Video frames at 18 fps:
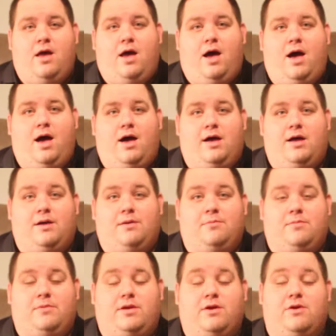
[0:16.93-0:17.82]

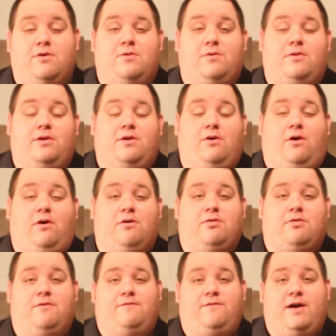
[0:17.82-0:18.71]
You'll
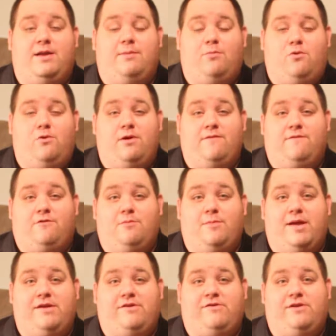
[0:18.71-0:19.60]
also find more
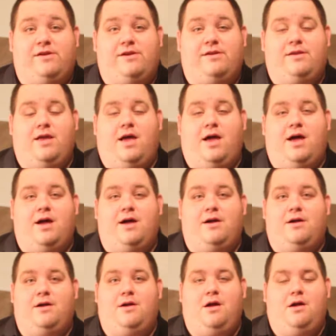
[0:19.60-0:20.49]
information
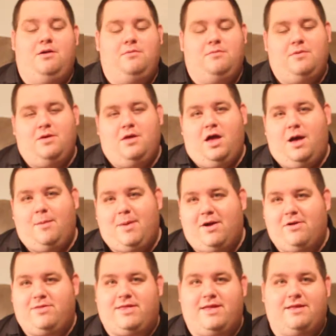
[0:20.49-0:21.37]

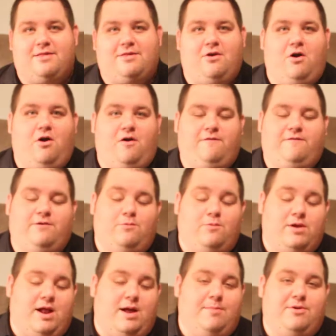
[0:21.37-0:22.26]
about disc golf and
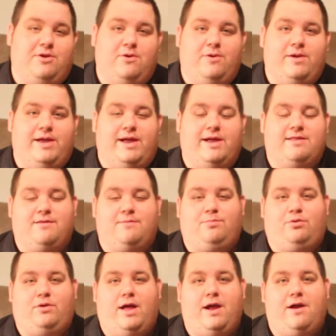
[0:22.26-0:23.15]
what I'm doing as a
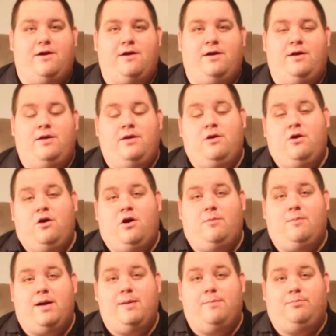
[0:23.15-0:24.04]
player
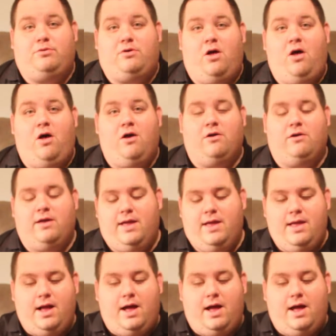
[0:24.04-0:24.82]
on my blog.